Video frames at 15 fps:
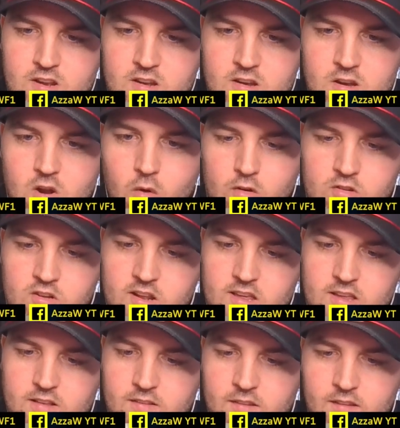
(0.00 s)

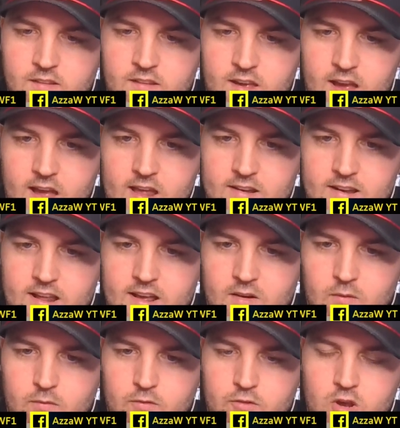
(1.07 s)
nicely. And
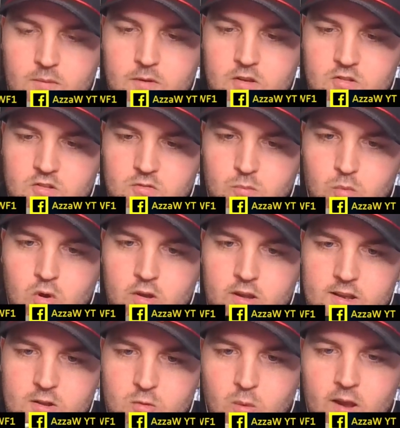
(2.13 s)
now Thomas
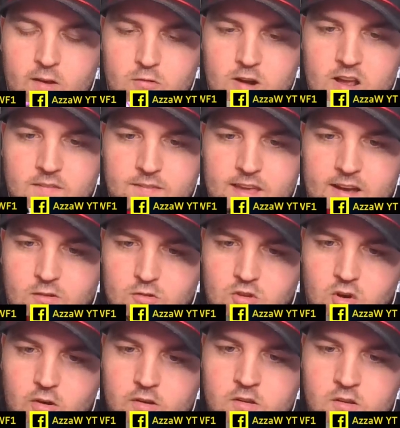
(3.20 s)
working his way round the
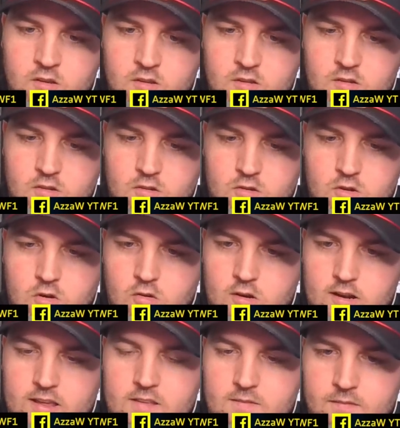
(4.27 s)
outside
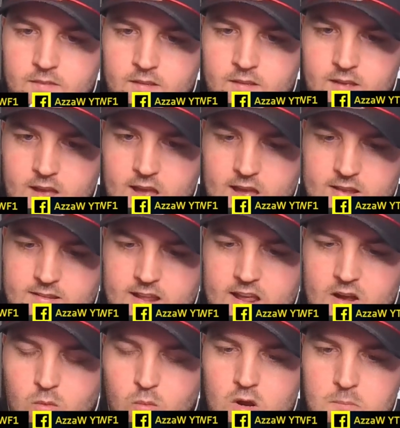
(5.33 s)
currently. And
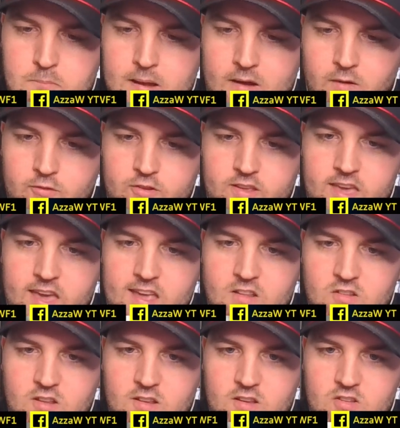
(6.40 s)
now we're about to get
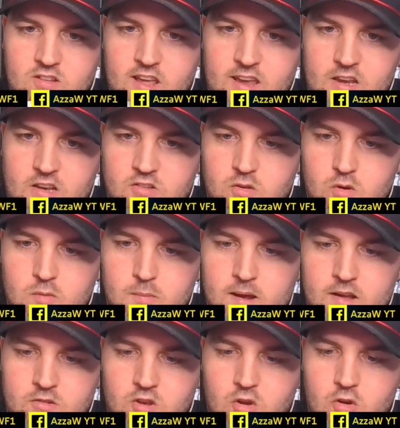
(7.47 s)
into this stage. So we're
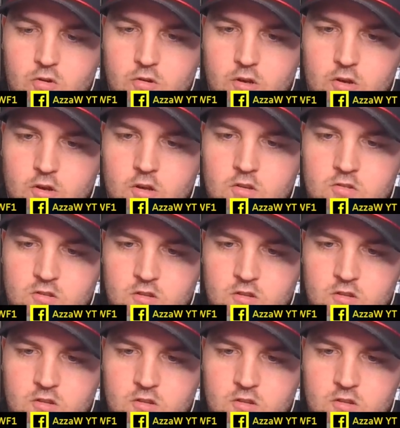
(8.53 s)
about to undercut.